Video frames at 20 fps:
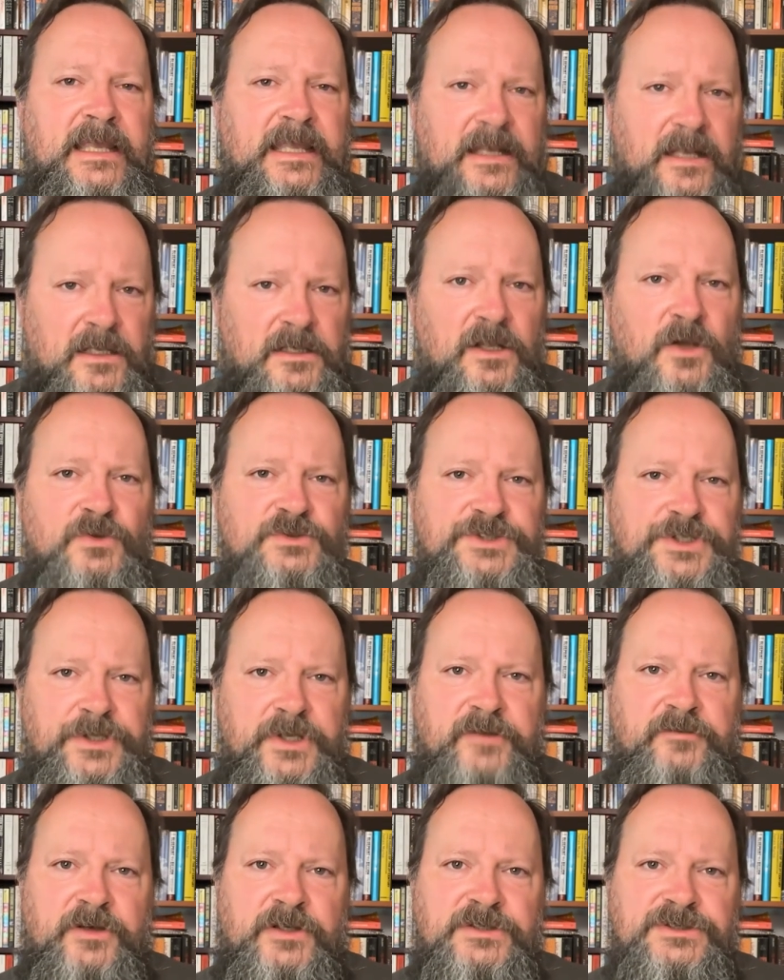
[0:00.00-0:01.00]
in a closed
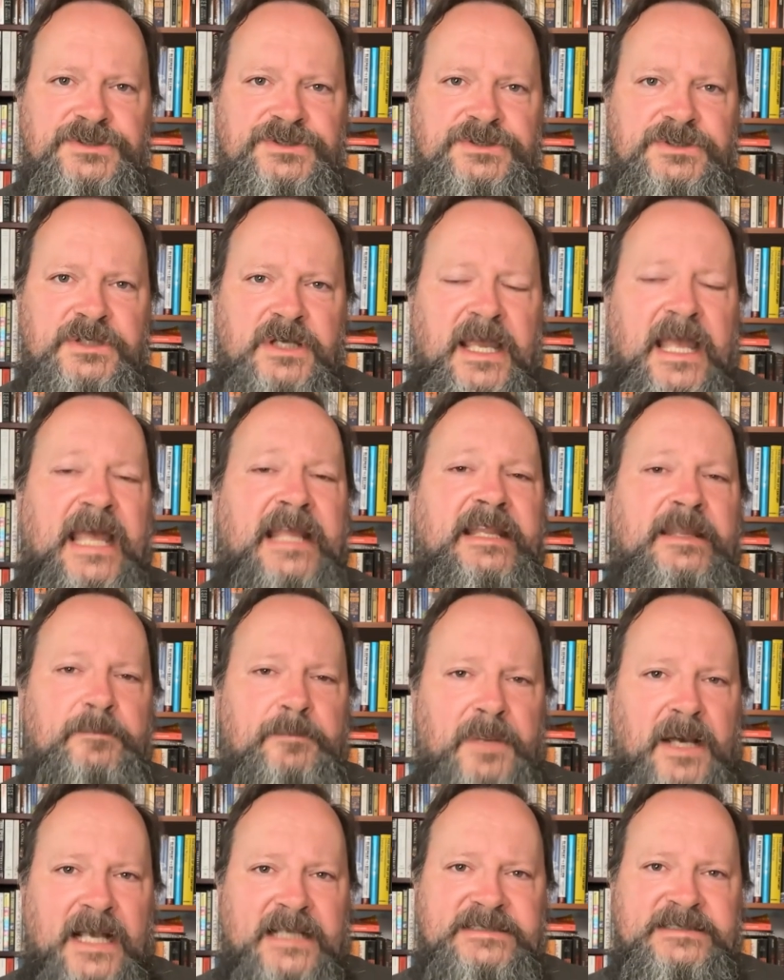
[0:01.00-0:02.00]
universe and
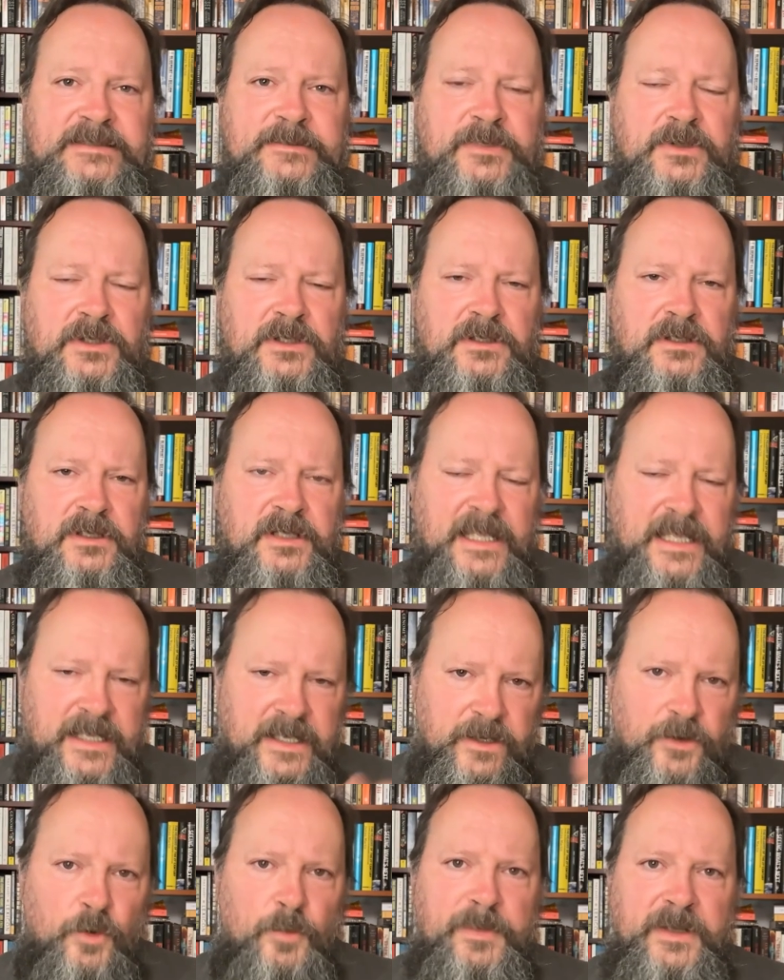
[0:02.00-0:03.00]
impossible in
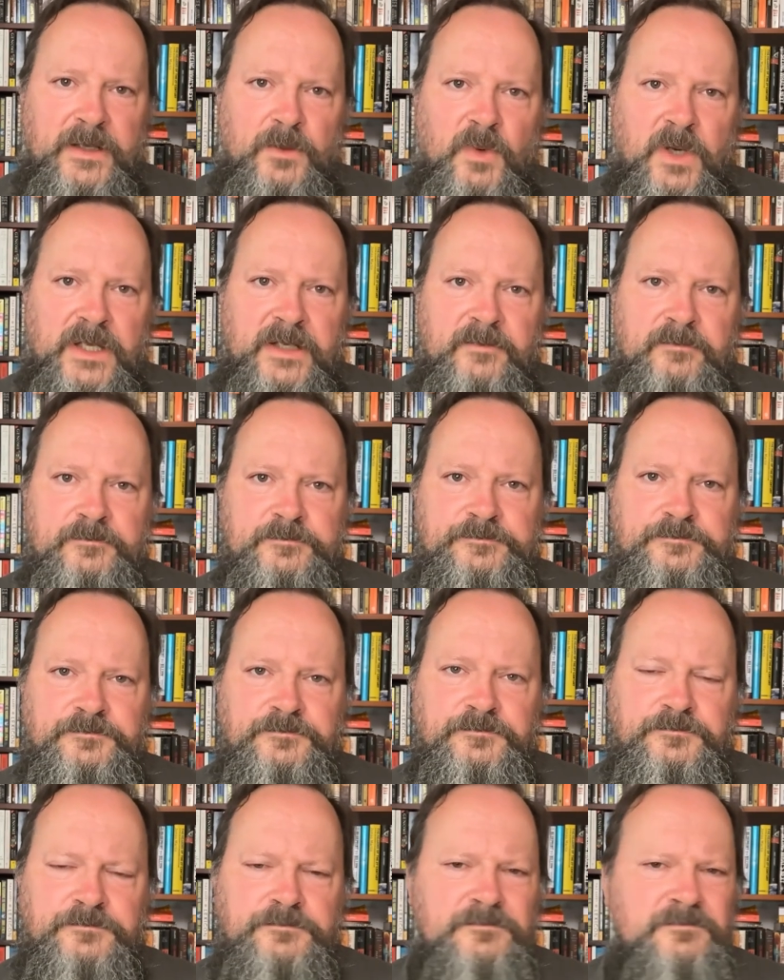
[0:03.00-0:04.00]
an open one.
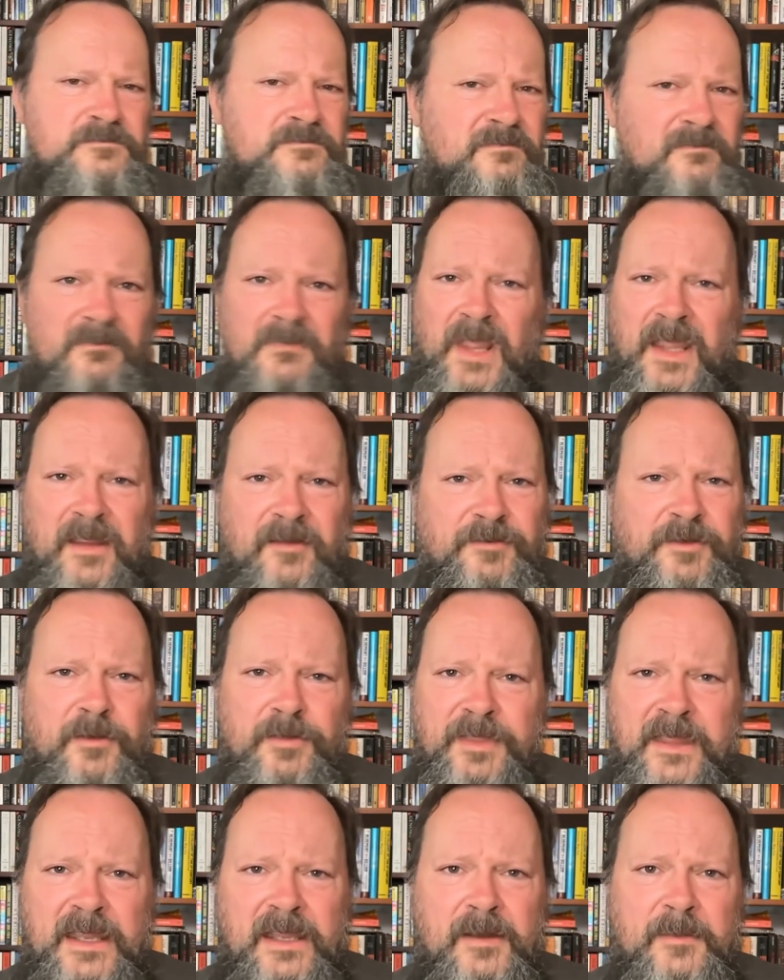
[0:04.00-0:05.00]
If you
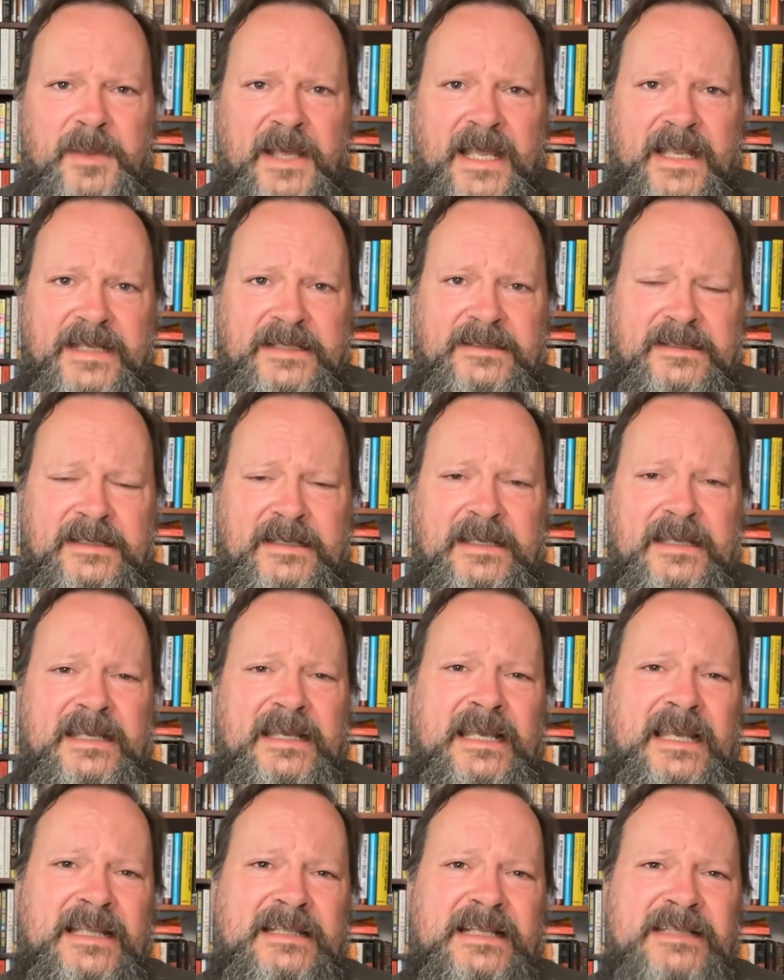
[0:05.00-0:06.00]
think about it,
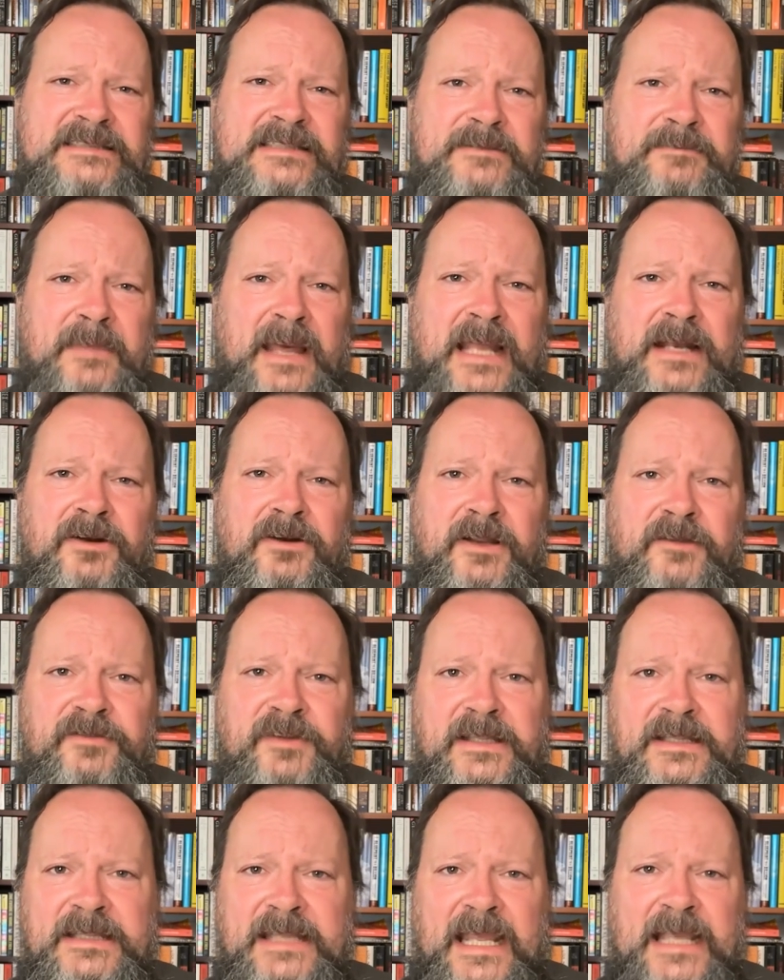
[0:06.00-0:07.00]
it doesn't matter if
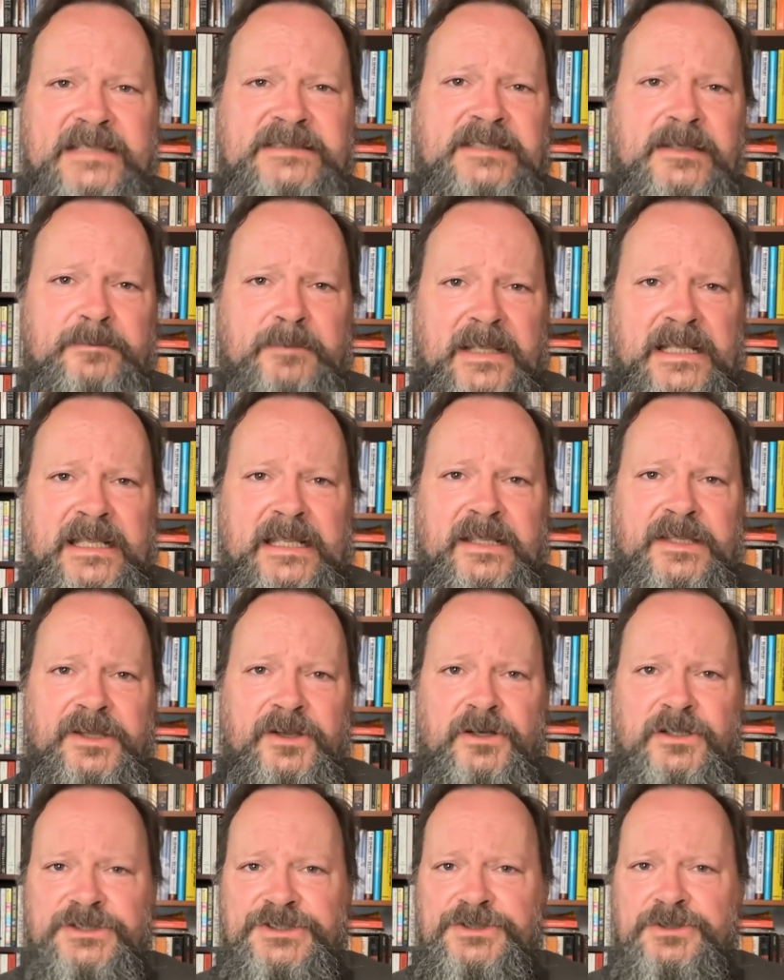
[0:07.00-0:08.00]
it takes a billion
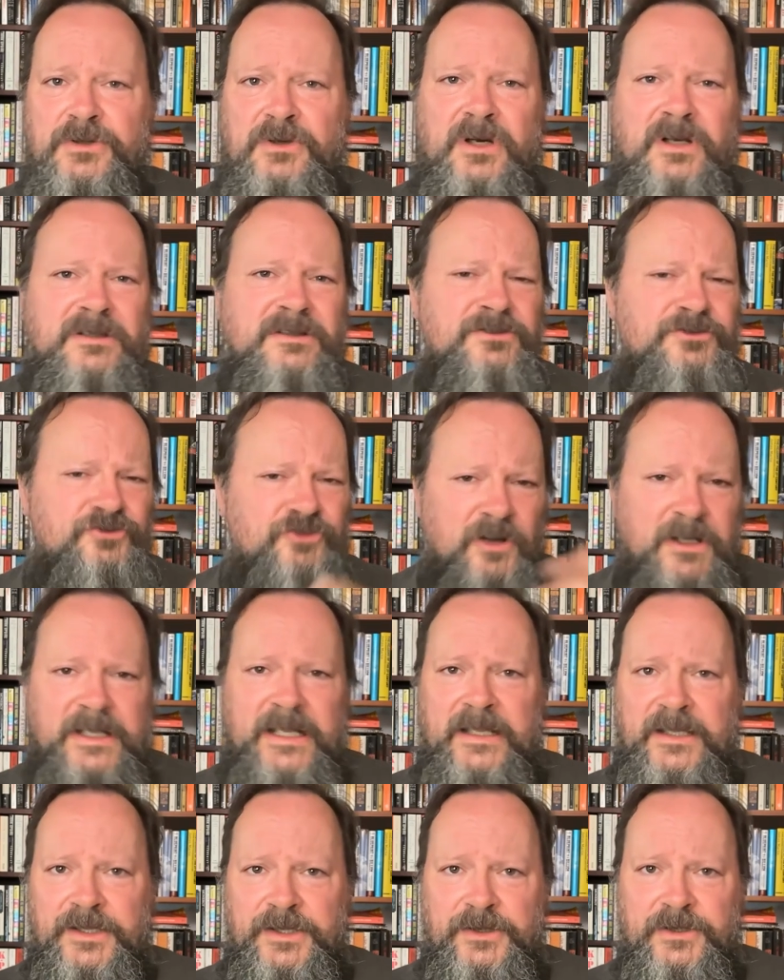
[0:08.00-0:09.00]
years or a
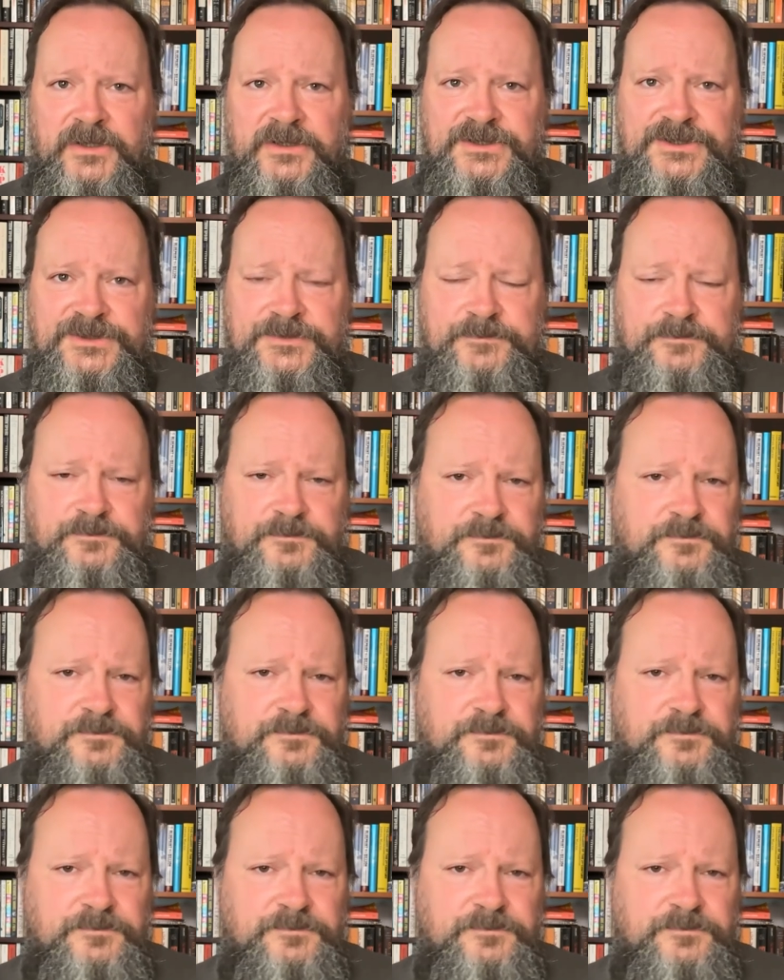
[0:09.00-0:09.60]
trillion years.